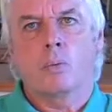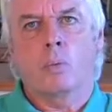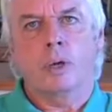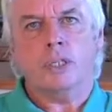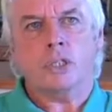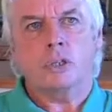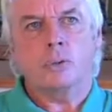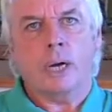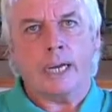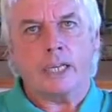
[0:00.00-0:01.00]
Once
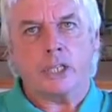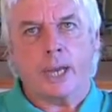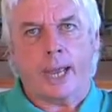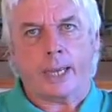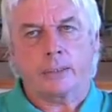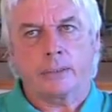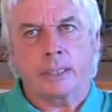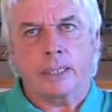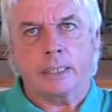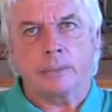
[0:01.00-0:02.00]
you hijack
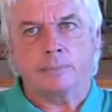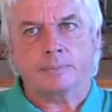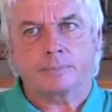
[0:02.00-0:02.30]
the